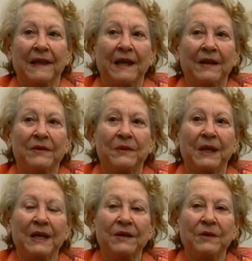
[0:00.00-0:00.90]
I
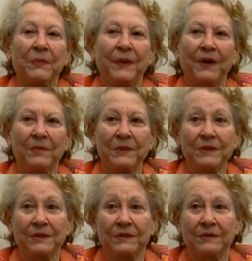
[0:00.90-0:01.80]
had an
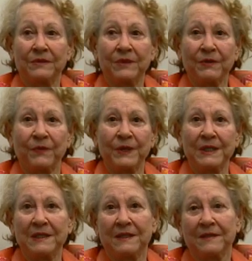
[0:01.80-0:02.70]
apartment with a
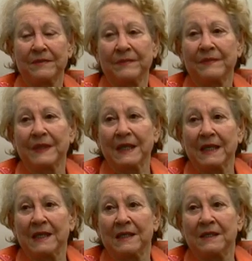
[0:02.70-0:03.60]
friend.
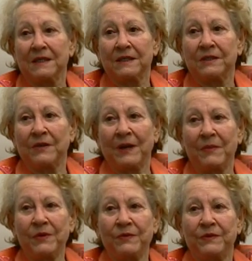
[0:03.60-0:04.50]
So
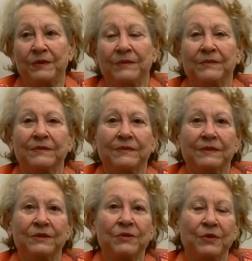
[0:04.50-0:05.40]
I moved
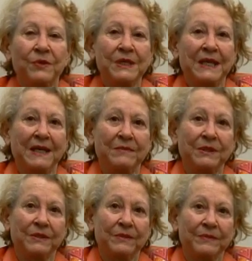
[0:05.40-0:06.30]
2 or 3
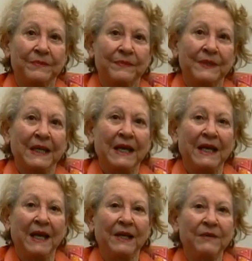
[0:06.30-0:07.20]
times.
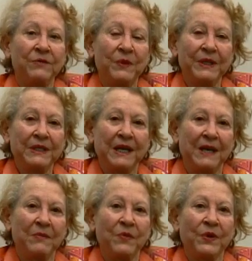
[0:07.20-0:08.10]
And I lived 1
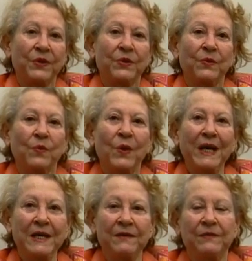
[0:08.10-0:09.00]
time with
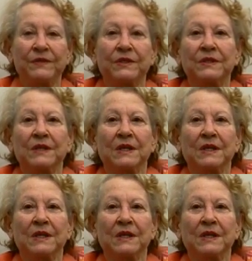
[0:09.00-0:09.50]
WAVES.